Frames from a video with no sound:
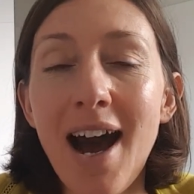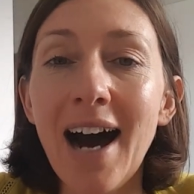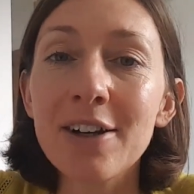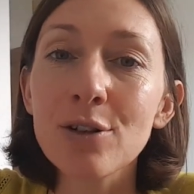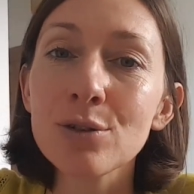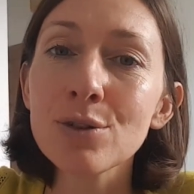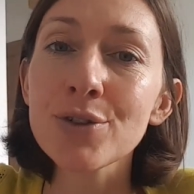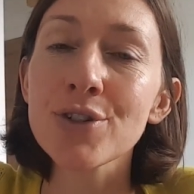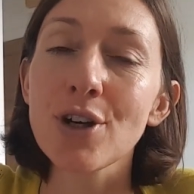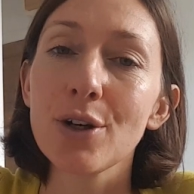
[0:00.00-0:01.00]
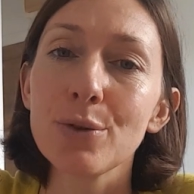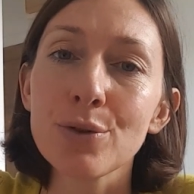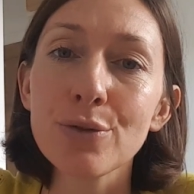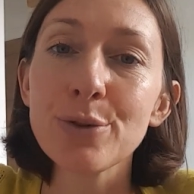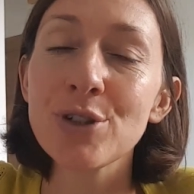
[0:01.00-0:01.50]
And also,
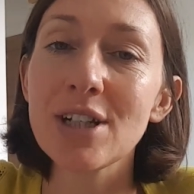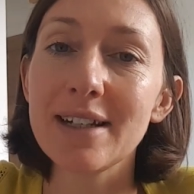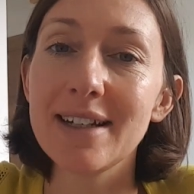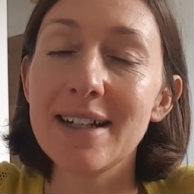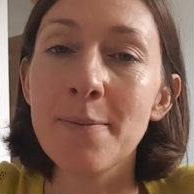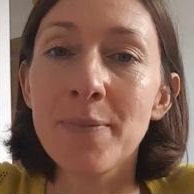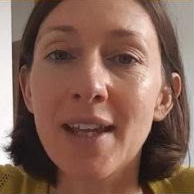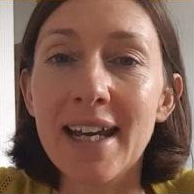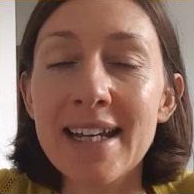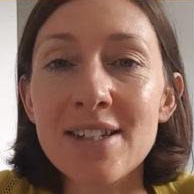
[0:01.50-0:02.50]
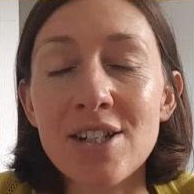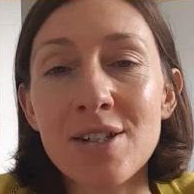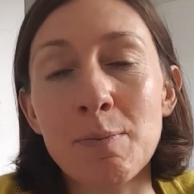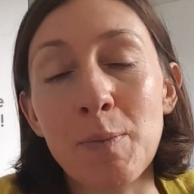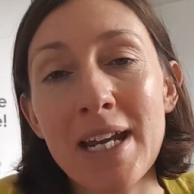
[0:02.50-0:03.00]
crucially, it's
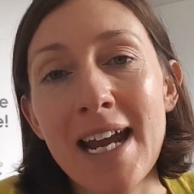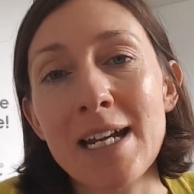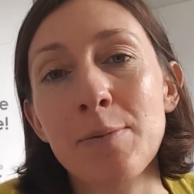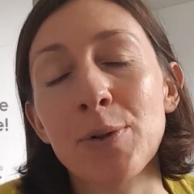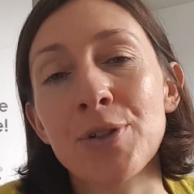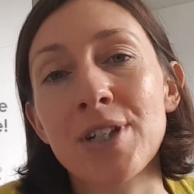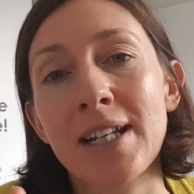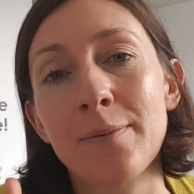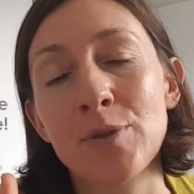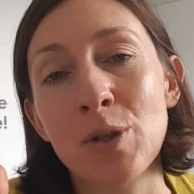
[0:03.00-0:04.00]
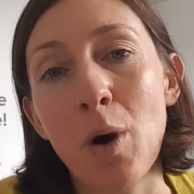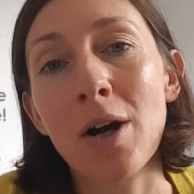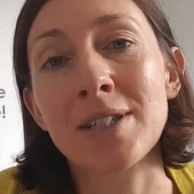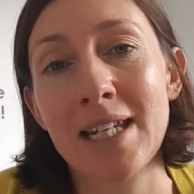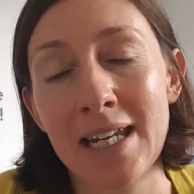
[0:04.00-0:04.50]
to be able to
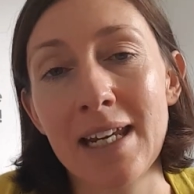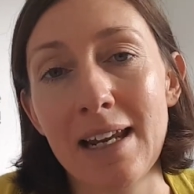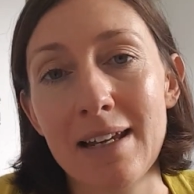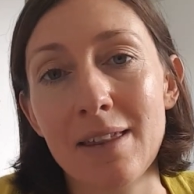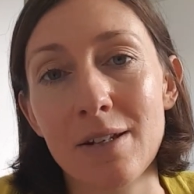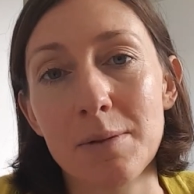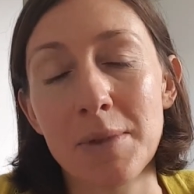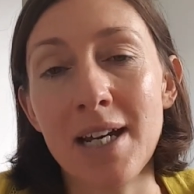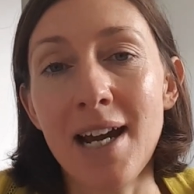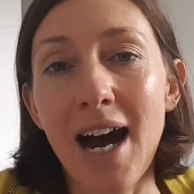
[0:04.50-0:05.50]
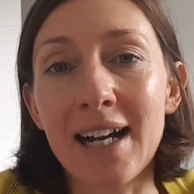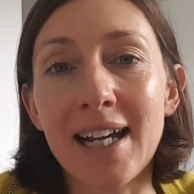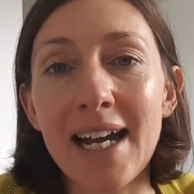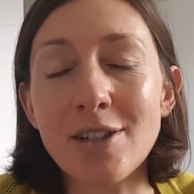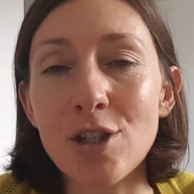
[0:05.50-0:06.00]
articulate them and
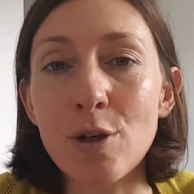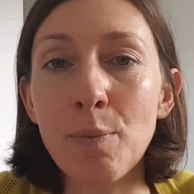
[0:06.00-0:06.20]
get to the